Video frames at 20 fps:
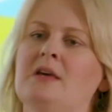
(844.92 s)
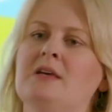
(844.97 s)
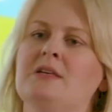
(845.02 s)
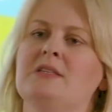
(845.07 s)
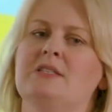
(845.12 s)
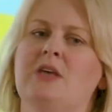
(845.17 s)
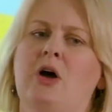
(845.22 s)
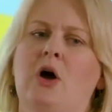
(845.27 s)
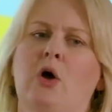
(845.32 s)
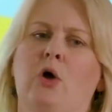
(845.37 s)

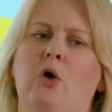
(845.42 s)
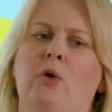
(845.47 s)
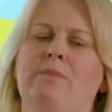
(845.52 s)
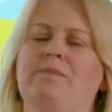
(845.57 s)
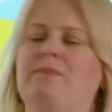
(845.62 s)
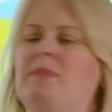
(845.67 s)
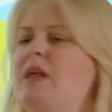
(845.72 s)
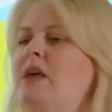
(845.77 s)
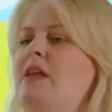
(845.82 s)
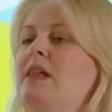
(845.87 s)
So
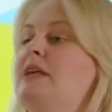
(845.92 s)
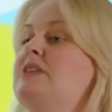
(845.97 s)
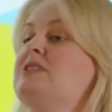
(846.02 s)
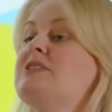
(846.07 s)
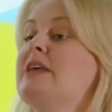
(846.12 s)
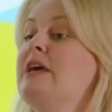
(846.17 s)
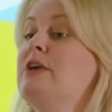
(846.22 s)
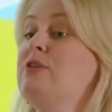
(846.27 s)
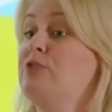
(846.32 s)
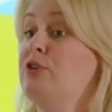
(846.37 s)
let's
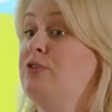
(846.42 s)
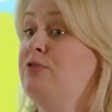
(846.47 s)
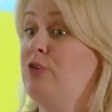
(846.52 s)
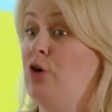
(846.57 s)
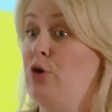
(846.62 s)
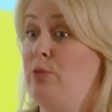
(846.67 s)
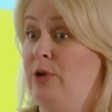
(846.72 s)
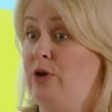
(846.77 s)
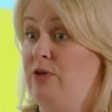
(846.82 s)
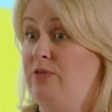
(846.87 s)
say you've got a
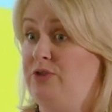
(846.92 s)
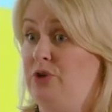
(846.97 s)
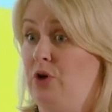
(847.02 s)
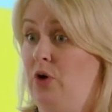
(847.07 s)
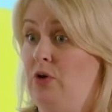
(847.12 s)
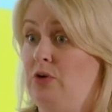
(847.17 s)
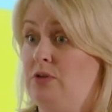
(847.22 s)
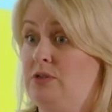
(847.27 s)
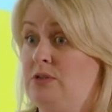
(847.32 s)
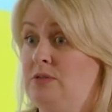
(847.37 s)
phobia of
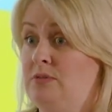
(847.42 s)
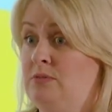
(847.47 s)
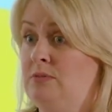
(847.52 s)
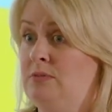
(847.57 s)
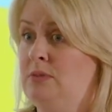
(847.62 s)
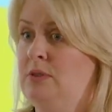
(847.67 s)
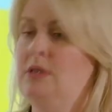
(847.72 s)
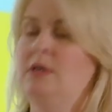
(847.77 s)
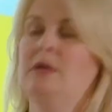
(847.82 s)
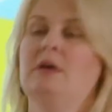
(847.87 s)
dogs.
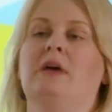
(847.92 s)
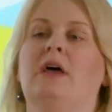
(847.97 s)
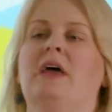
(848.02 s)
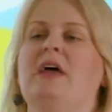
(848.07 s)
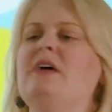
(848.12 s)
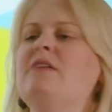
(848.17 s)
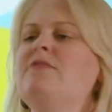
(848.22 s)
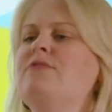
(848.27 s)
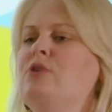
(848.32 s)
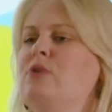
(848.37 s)

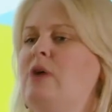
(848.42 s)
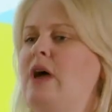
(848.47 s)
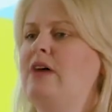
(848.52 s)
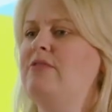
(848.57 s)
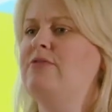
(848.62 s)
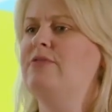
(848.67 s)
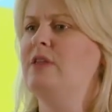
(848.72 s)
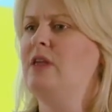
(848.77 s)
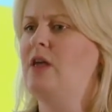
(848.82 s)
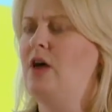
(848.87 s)
If you
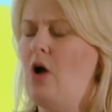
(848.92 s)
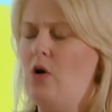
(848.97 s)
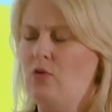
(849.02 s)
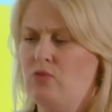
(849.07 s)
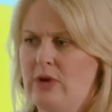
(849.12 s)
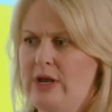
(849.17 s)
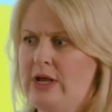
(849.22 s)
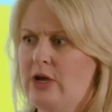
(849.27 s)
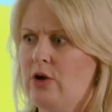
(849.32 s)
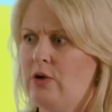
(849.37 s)
have
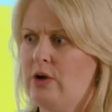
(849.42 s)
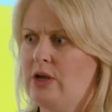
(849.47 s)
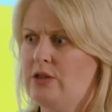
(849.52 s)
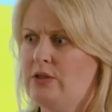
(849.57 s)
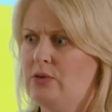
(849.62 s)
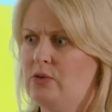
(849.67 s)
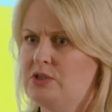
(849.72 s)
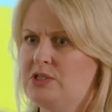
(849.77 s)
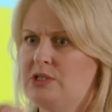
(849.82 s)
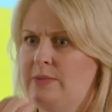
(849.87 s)
recurring
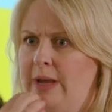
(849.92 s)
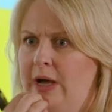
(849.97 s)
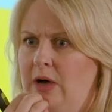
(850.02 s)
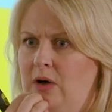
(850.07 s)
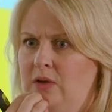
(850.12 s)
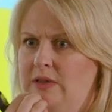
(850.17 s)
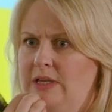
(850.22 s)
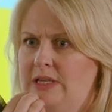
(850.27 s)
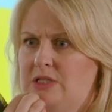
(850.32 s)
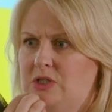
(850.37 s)
thoughts about,
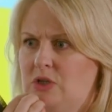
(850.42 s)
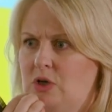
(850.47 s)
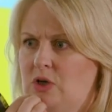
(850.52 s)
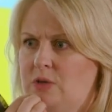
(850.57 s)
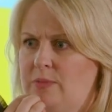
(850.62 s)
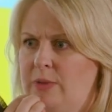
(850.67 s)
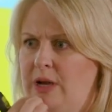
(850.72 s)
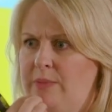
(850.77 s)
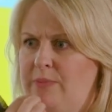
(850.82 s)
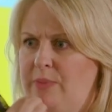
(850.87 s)
oh, that
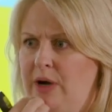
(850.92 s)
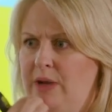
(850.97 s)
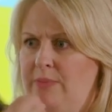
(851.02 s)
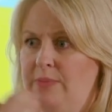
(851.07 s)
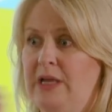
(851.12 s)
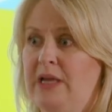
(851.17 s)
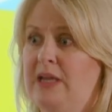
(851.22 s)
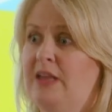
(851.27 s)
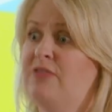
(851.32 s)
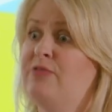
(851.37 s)
dog might bite
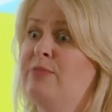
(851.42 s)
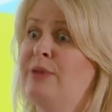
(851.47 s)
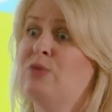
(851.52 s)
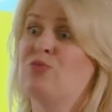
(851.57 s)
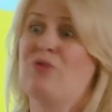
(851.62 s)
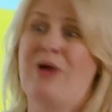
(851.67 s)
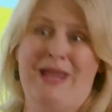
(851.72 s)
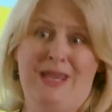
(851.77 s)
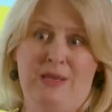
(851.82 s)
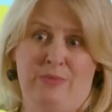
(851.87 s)
me and give me
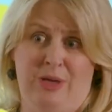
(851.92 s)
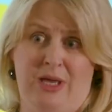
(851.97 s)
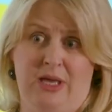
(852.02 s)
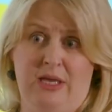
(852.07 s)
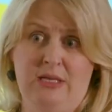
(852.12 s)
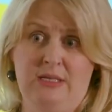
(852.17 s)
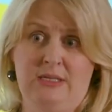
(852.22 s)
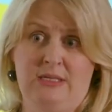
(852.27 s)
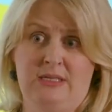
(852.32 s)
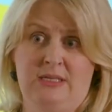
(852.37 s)

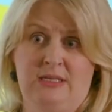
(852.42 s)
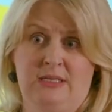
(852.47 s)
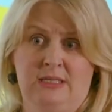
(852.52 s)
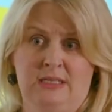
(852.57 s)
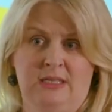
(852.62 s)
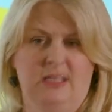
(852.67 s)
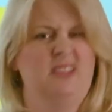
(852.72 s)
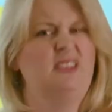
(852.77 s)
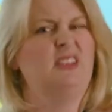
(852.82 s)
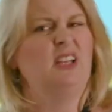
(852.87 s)
rabies,
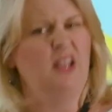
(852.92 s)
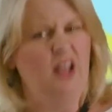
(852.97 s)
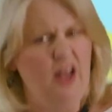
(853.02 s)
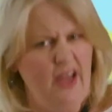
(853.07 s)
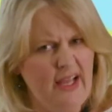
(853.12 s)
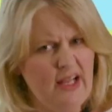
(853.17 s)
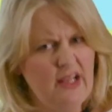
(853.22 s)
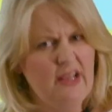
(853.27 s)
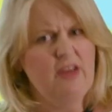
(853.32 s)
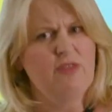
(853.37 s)
the
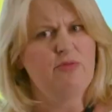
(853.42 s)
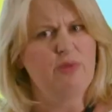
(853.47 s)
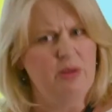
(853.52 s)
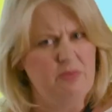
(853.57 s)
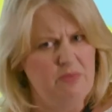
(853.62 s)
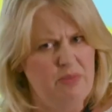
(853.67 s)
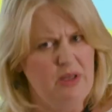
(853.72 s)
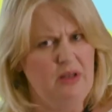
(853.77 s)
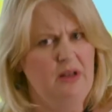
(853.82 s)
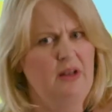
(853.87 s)
likelihood of
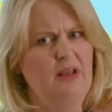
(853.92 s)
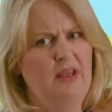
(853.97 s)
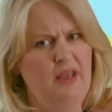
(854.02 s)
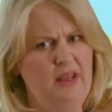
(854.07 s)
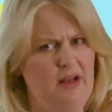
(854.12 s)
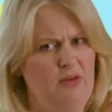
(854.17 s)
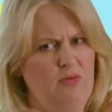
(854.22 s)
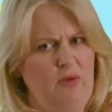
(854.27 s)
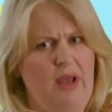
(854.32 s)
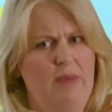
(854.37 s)
being bitten and
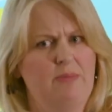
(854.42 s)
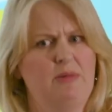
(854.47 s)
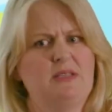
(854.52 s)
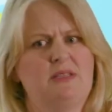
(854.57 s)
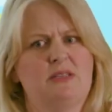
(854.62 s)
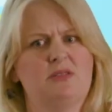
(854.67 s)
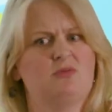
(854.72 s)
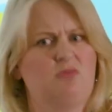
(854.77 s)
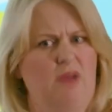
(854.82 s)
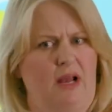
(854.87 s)
getting
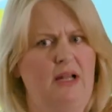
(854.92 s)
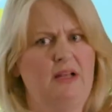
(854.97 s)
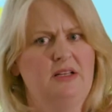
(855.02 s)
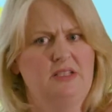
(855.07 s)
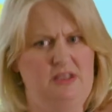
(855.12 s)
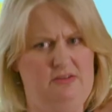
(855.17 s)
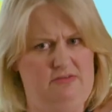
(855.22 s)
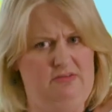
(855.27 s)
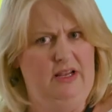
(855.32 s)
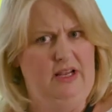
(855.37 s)
rabies is
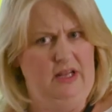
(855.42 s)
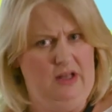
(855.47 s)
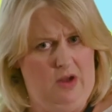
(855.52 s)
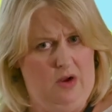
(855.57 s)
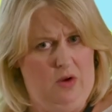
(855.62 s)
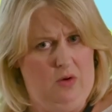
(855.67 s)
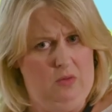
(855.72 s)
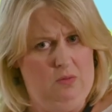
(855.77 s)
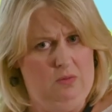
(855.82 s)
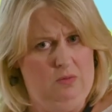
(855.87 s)
relatively
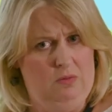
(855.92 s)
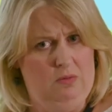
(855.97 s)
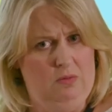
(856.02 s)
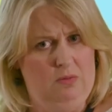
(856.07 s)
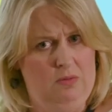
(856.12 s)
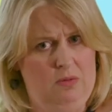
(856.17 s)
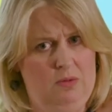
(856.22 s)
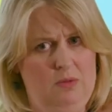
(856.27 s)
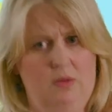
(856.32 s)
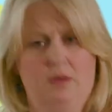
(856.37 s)
low.
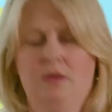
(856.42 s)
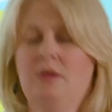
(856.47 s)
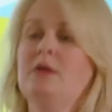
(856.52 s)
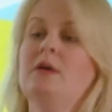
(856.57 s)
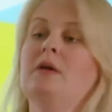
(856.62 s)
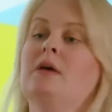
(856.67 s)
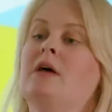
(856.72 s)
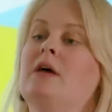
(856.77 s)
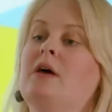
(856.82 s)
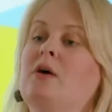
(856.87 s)

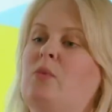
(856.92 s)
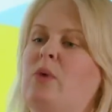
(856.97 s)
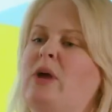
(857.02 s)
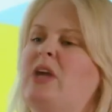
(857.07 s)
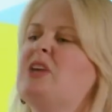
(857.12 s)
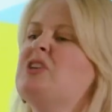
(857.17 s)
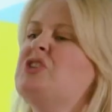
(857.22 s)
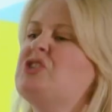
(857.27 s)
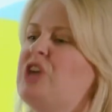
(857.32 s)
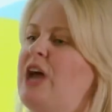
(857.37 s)
We
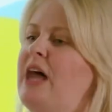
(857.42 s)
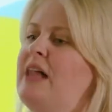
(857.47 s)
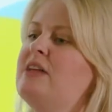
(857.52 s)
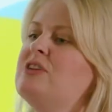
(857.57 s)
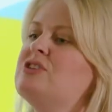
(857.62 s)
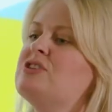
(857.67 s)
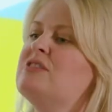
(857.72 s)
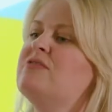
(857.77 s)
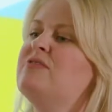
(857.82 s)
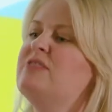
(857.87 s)
can
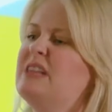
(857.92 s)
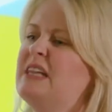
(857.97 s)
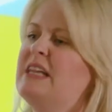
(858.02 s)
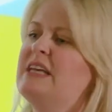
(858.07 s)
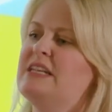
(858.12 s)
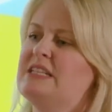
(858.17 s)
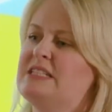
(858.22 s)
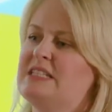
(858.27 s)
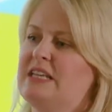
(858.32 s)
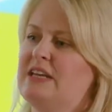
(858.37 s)
challenge the
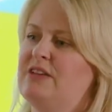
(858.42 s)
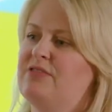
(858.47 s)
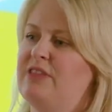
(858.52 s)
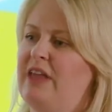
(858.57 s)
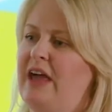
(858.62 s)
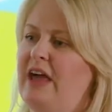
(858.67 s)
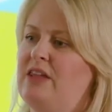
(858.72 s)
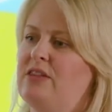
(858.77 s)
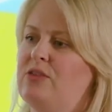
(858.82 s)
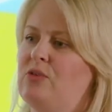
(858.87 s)
validity of
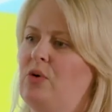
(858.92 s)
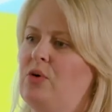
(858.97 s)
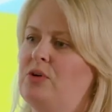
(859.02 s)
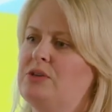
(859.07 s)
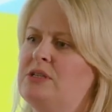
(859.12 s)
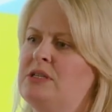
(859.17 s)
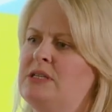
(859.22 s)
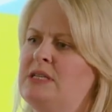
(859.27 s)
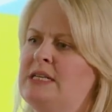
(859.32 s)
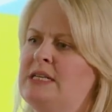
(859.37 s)
that thought.